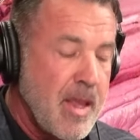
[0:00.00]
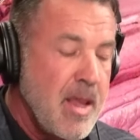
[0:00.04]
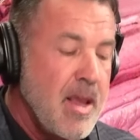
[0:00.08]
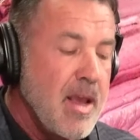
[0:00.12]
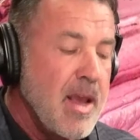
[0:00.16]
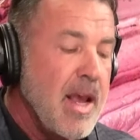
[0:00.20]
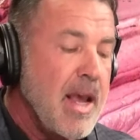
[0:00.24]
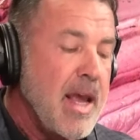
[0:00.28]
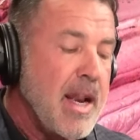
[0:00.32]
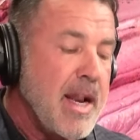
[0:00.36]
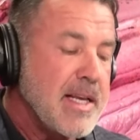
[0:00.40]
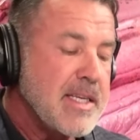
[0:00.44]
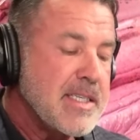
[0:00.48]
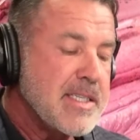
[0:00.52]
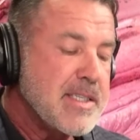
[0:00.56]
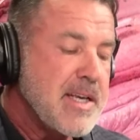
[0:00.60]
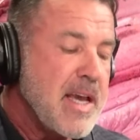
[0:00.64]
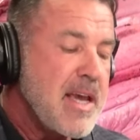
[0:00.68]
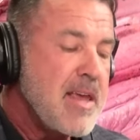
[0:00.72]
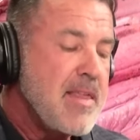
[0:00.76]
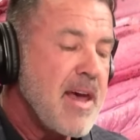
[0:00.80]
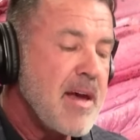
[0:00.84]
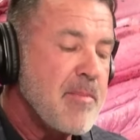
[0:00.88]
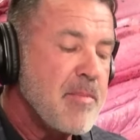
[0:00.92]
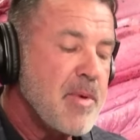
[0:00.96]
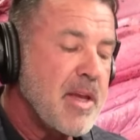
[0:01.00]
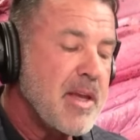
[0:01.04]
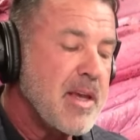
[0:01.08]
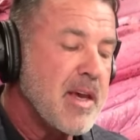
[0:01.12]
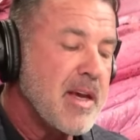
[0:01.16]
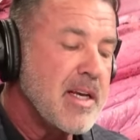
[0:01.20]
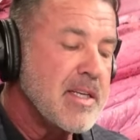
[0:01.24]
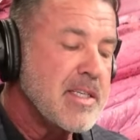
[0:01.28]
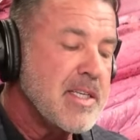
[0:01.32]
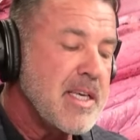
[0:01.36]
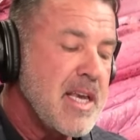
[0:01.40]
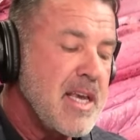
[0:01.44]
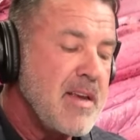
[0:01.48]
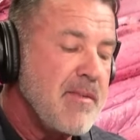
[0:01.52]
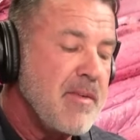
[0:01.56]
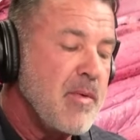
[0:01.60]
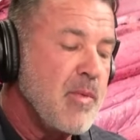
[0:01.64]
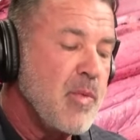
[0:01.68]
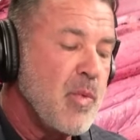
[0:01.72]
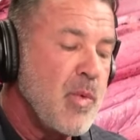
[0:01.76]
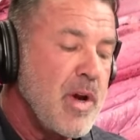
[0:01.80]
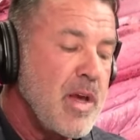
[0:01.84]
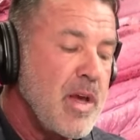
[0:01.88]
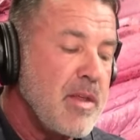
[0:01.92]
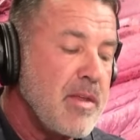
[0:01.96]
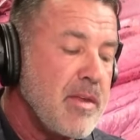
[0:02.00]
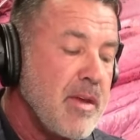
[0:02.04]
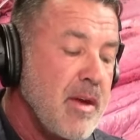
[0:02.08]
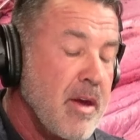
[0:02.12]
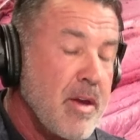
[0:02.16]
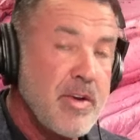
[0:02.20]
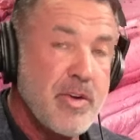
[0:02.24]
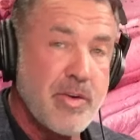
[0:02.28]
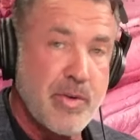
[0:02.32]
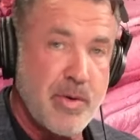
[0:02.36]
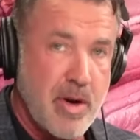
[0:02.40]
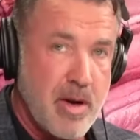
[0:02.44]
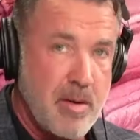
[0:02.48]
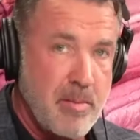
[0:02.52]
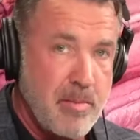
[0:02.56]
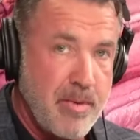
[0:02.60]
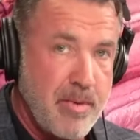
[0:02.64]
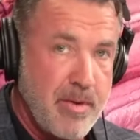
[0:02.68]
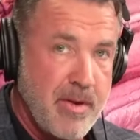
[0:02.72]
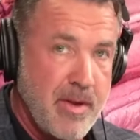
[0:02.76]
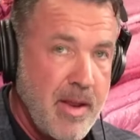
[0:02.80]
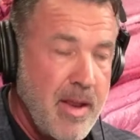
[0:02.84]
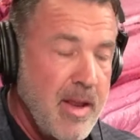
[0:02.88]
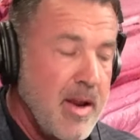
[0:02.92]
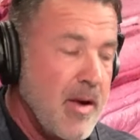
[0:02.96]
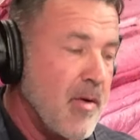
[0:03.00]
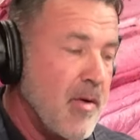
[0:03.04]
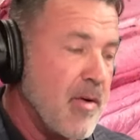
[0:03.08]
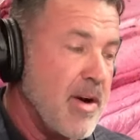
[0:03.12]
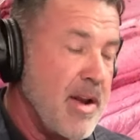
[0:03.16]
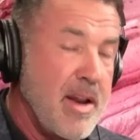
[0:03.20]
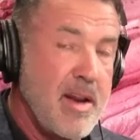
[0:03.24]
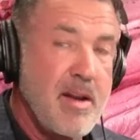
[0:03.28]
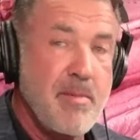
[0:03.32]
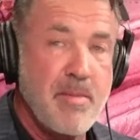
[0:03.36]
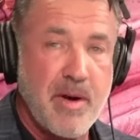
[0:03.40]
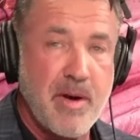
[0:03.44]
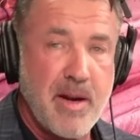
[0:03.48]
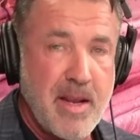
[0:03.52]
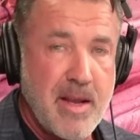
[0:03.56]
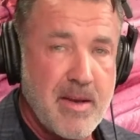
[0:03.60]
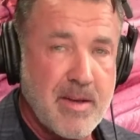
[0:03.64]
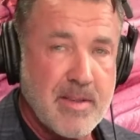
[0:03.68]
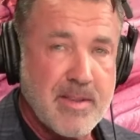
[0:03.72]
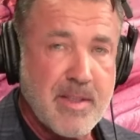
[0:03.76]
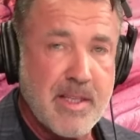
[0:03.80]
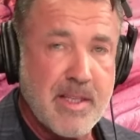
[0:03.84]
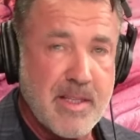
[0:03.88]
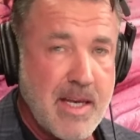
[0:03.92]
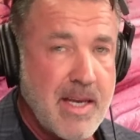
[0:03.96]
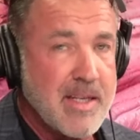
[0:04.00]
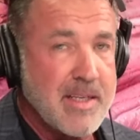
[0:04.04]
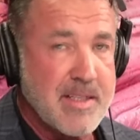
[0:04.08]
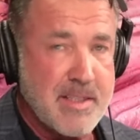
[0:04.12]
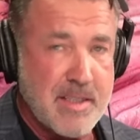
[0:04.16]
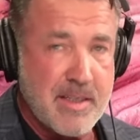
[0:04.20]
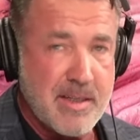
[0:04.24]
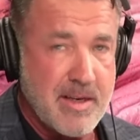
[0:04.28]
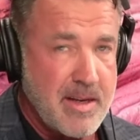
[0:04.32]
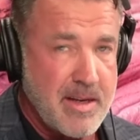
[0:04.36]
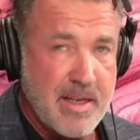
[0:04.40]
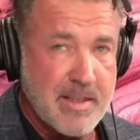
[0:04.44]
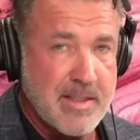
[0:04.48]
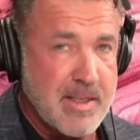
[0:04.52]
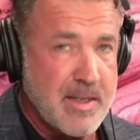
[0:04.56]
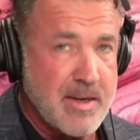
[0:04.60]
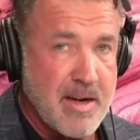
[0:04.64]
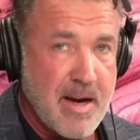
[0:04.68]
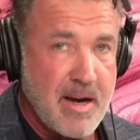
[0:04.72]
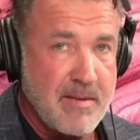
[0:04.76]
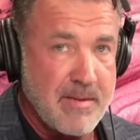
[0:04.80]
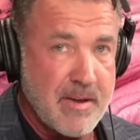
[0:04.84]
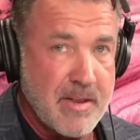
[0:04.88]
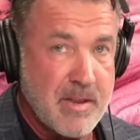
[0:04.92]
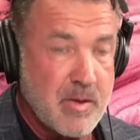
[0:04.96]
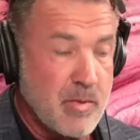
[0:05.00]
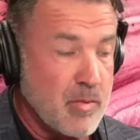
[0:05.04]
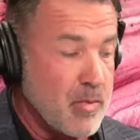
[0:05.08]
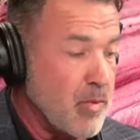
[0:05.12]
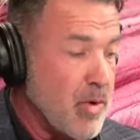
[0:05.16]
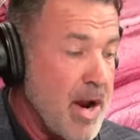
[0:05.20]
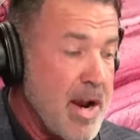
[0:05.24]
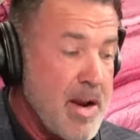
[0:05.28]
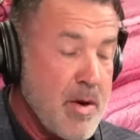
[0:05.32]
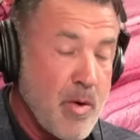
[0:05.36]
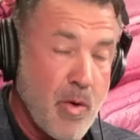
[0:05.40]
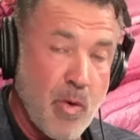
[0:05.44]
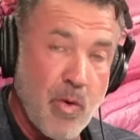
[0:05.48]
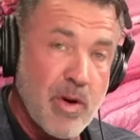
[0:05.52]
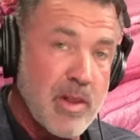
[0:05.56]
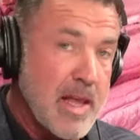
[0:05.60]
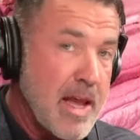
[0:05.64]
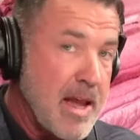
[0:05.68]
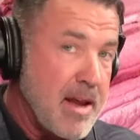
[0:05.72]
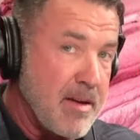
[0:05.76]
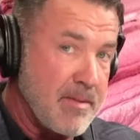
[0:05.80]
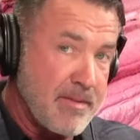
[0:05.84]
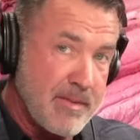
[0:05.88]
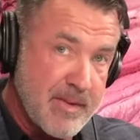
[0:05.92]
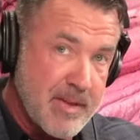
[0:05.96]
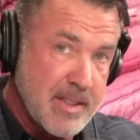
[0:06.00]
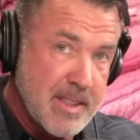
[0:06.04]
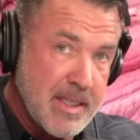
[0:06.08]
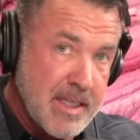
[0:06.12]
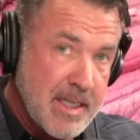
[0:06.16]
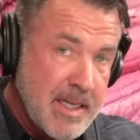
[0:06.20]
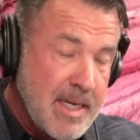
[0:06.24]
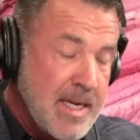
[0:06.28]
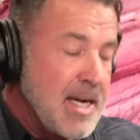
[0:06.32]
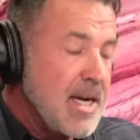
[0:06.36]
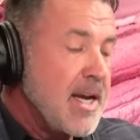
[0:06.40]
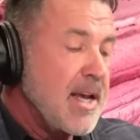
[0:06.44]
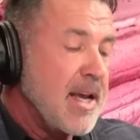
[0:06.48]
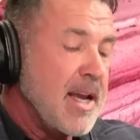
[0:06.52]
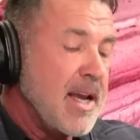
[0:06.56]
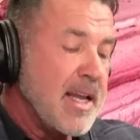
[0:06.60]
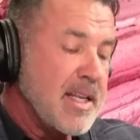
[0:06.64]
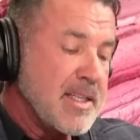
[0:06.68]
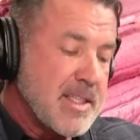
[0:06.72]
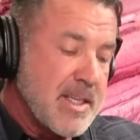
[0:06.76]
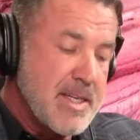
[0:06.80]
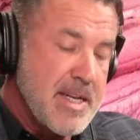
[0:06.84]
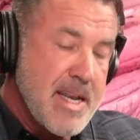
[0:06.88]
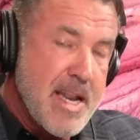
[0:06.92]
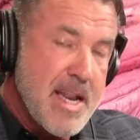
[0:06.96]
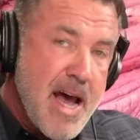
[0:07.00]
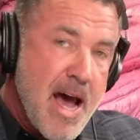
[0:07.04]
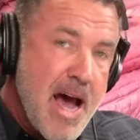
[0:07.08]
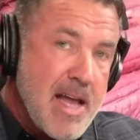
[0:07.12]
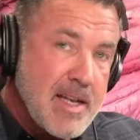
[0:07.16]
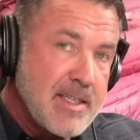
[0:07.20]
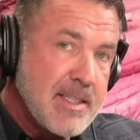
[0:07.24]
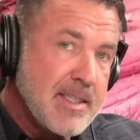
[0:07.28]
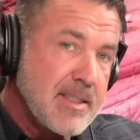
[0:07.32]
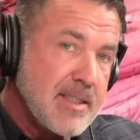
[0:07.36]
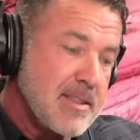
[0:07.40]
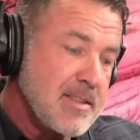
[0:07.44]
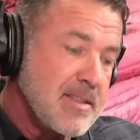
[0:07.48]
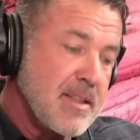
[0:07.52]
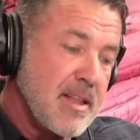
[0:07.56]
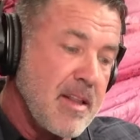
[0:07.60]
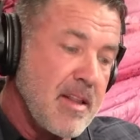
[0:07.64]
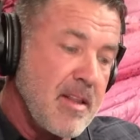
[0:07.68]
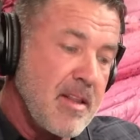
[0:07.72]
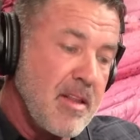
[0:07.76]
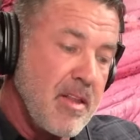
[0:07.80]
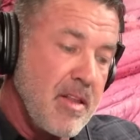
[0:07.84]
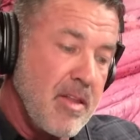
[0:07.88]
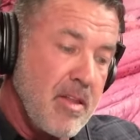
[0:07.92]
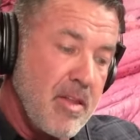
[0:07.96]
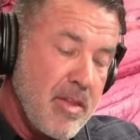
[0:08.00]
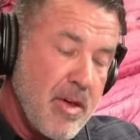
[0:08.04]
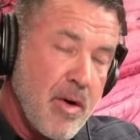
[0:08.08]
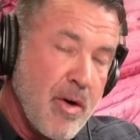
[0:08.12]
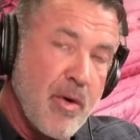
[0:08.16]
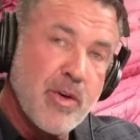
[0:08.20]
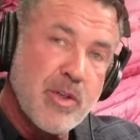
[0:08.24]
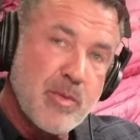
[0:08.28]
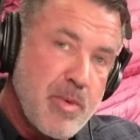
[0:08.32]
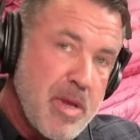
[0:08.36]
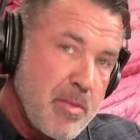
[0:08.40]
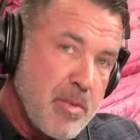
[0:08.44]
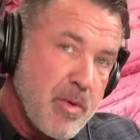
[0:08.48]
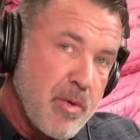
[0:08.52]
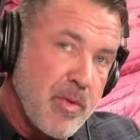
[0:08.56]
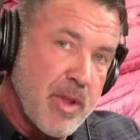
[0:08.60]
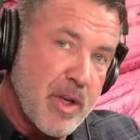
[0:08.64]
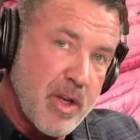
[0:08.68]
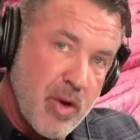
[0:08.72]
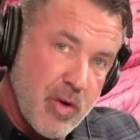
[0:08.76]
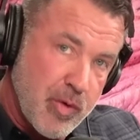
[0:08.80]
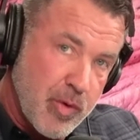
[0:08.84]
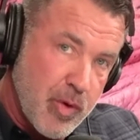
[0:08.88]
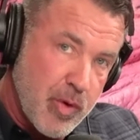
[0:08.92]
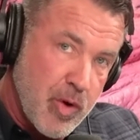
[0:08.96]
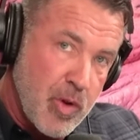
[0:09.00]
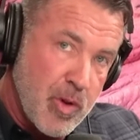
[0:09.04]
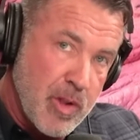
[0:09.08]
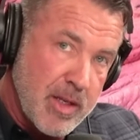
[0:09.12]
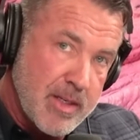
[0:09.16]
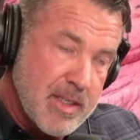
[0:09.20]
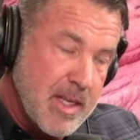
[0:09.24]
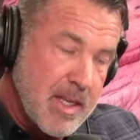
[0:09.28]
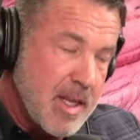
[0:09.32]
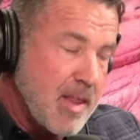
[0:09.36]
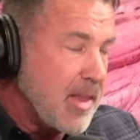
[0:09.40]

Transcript: And I say that because even with Trump or anybody else that is in office, right or left, it's not those people that control it.